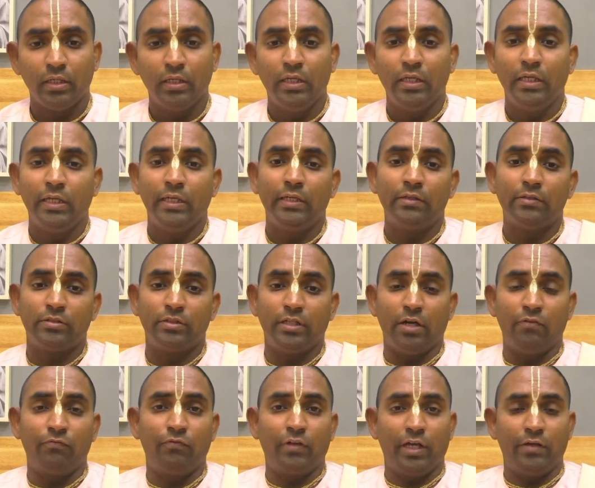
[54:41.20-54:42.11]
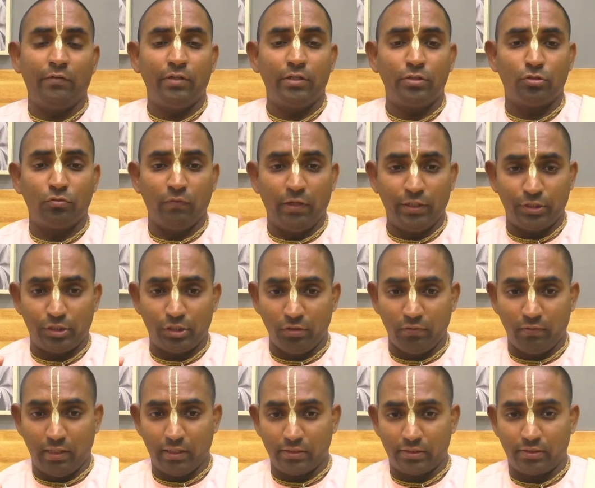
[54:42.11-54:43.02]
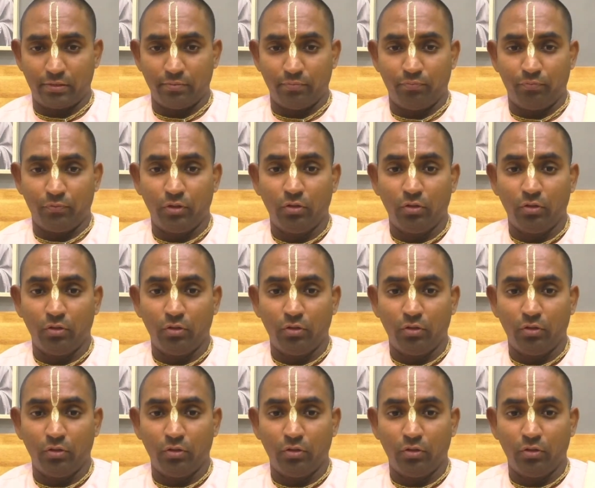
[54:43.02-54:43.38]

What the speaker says: He is never envious to Vaishnavas.